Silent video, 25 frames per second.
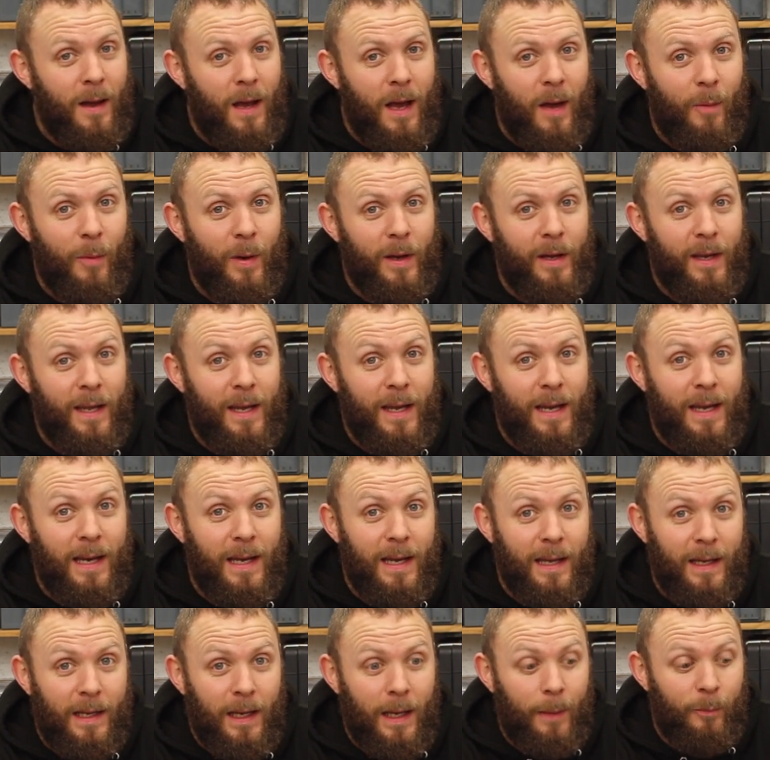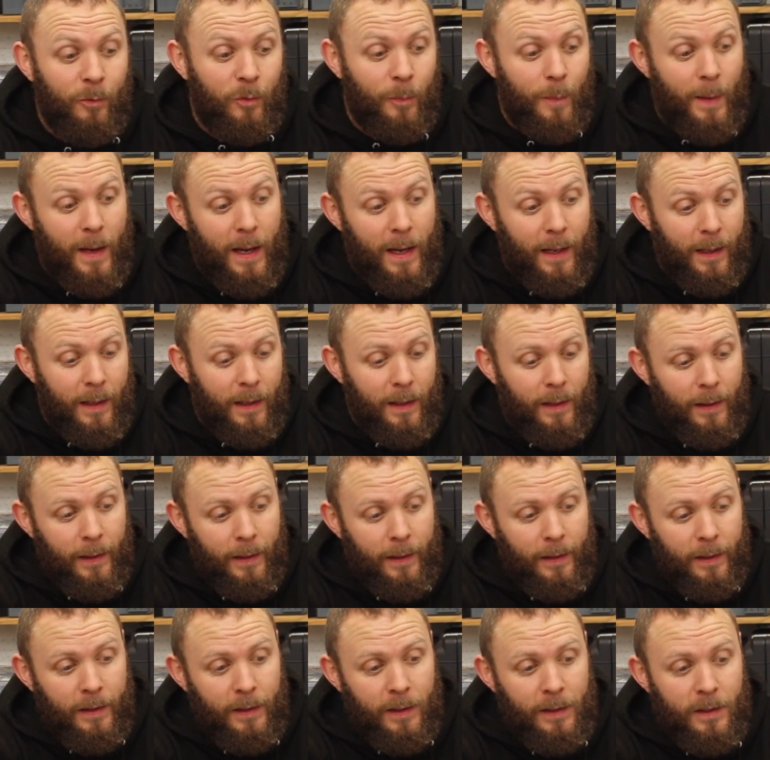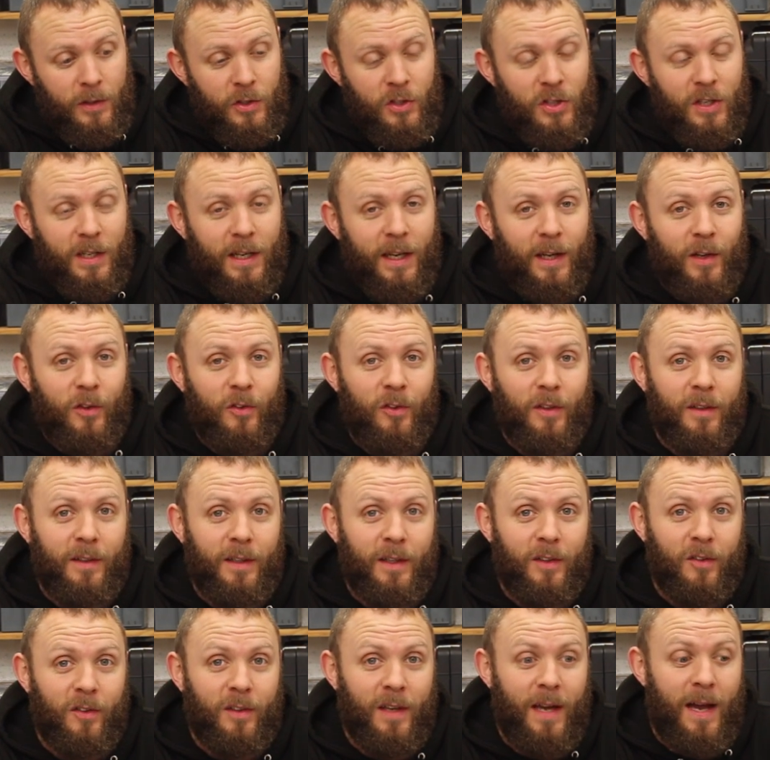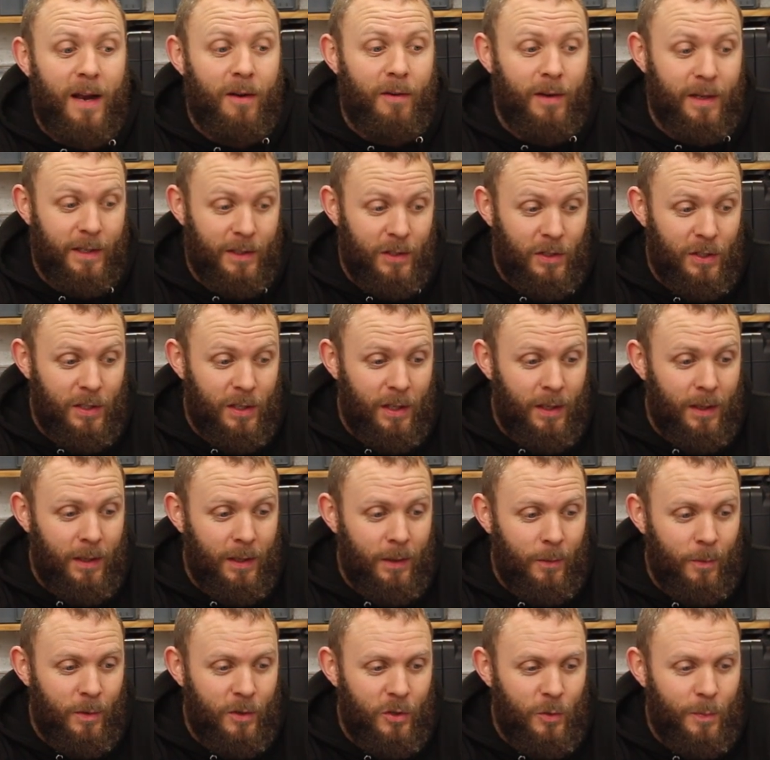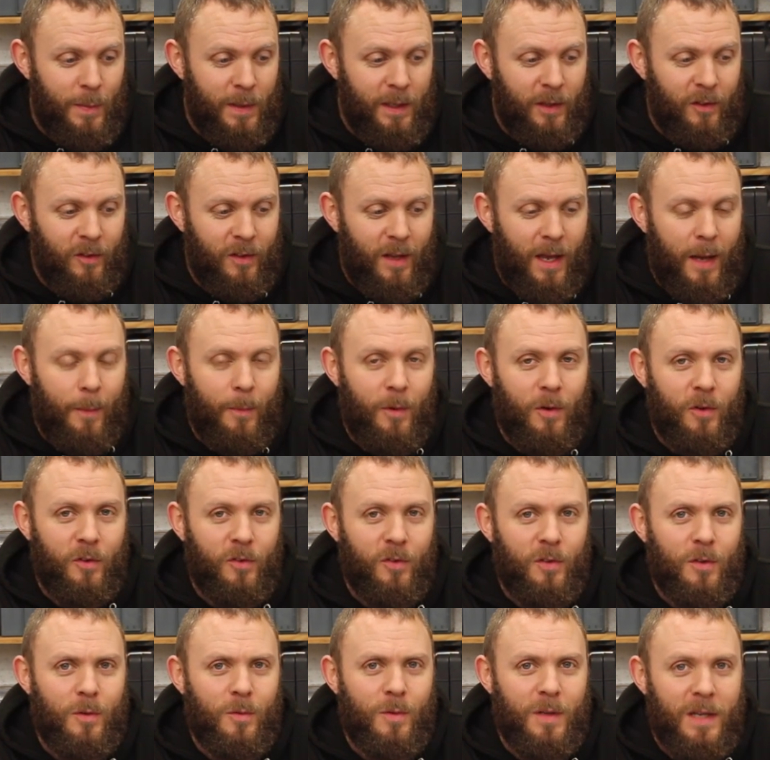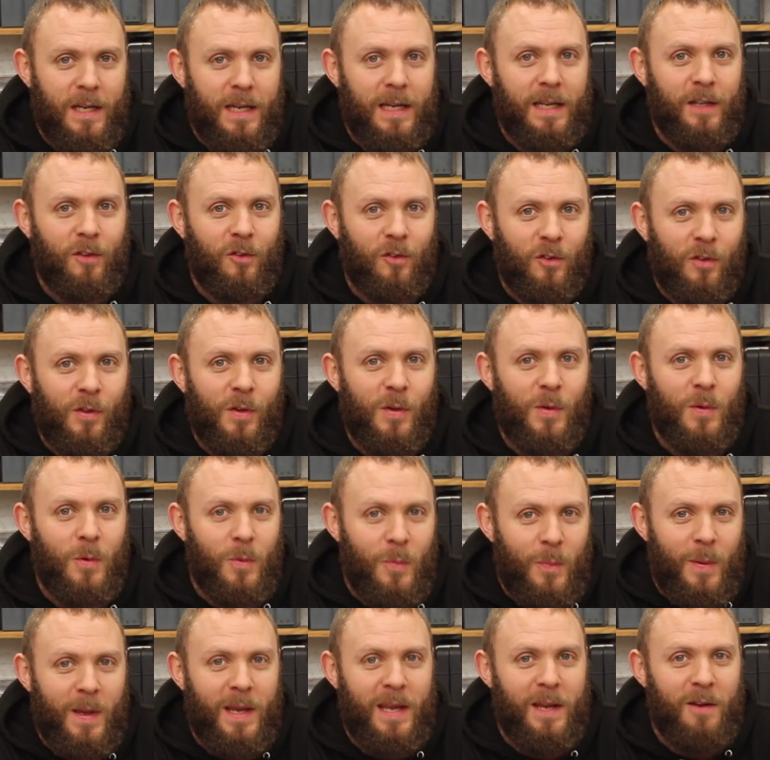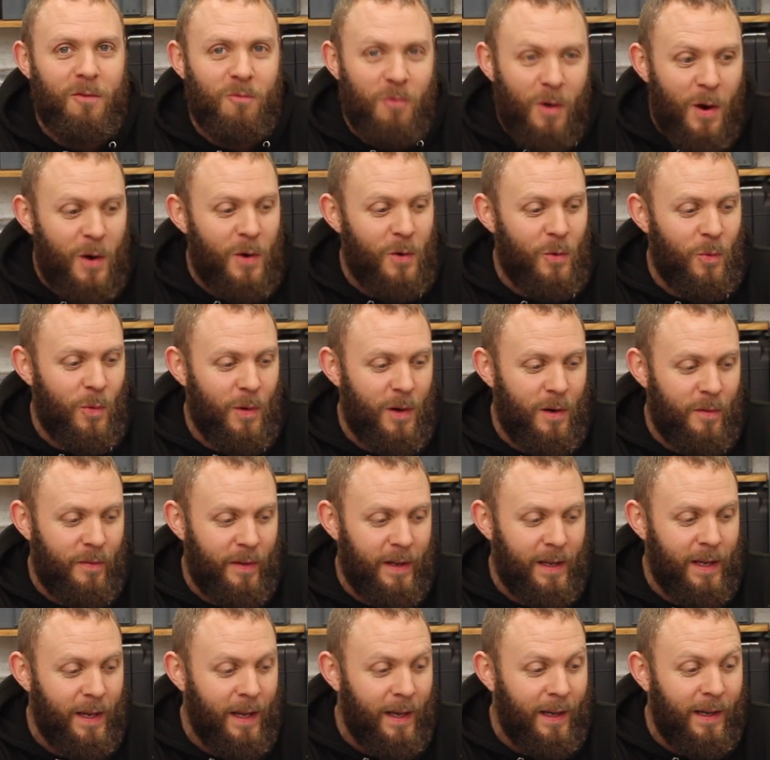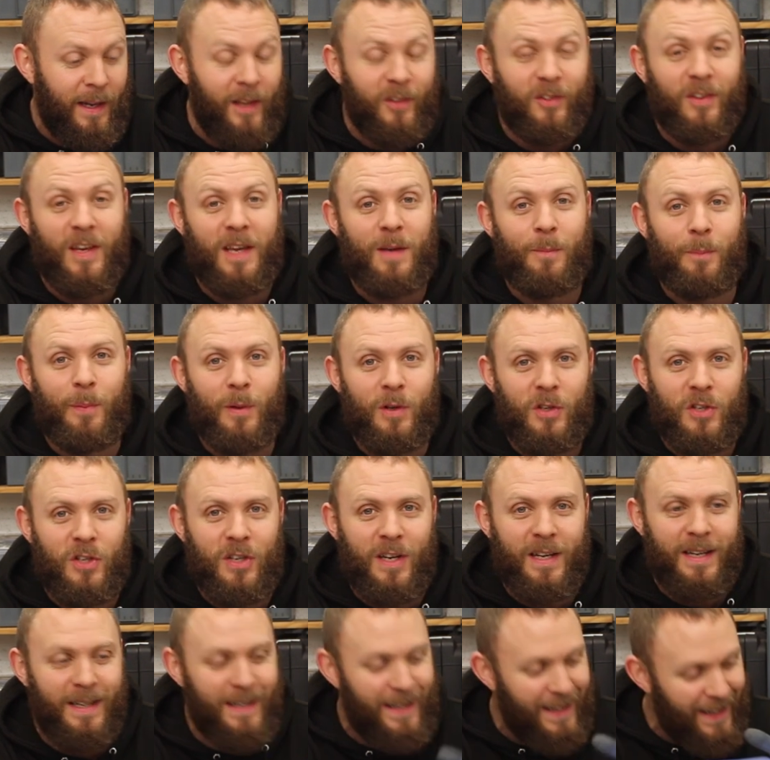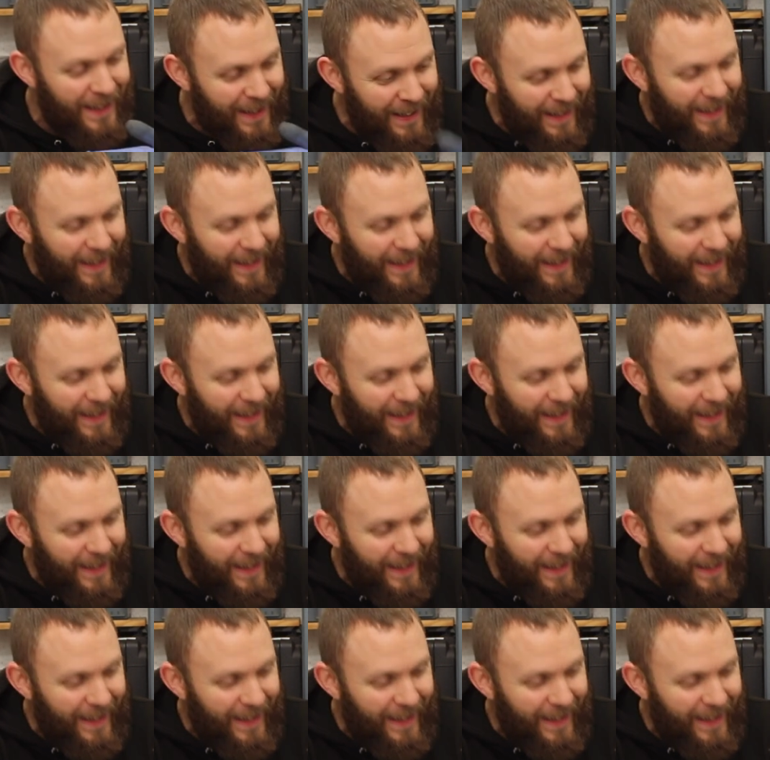And when Healey comes back, she goes in this garage, which means MR2 needs to be roadworthy. Let's keep pushing.